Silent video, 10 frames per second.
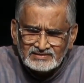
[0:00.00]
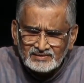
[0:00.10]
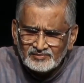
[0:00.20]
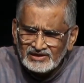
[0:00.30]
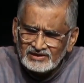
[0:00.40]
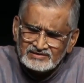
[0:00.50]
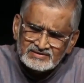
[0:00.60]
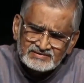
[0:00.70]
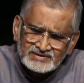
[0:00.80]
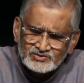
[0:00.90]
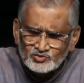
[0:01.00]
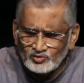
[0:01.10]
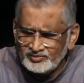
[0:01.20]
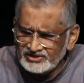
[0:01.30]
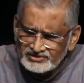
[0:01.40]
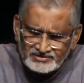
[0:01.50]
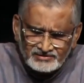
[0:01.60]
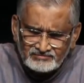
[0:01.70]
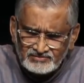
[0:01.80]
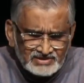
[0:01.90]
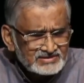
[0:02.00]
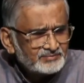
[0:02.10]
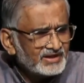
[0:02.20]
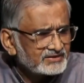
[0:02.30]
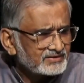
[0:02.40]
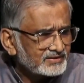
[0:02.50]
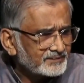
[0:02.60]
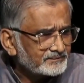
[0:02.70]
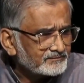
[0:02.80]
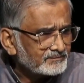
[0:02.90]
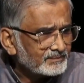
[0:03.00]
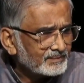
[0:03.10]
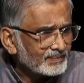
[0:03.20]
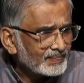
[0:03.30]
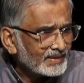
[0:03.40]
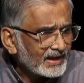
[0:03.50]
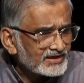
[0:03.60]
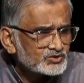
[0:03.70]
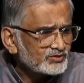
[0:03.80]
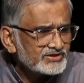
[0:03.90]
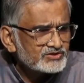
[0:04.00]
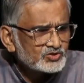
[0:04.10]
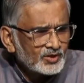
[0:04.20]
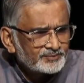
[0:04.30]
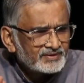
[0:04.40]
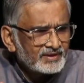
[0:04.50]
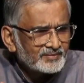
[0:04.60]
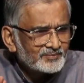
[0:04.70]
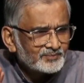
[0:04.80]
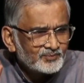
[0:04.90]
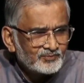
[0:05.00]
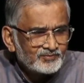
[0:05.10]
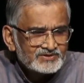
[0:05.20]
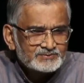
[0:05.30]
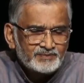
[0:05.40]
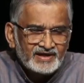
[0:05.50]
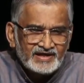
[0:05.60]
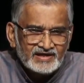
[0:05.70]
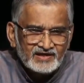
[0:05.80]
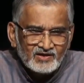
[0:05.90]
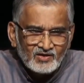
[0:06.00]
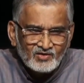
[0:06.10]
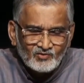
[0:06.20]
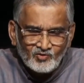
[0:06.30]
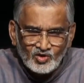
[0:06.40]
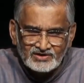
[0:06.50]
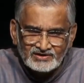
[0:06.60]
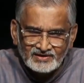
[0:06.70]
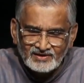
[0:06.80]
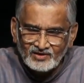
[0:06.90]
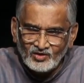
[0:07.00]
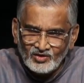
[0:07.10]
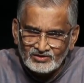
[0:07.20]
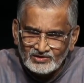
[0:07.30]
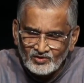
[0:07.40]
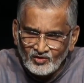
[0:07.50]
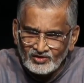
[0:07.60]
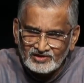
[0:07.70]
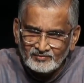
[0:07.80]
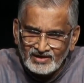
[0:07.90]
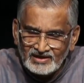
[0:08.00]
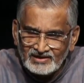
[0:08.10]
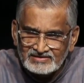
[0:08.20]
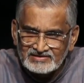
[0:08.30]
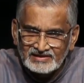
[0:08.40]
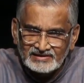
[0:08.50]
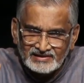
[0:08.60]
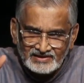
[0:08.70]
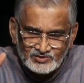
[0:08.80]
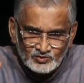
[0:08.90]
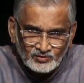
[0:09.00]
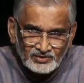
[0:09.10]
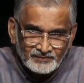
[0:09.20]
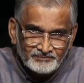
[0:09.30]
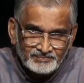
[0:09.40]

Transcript: Jamnalalji said, so be it. Doesn't matter. And so, he stopped spraying water on the cotton bundles that they sold.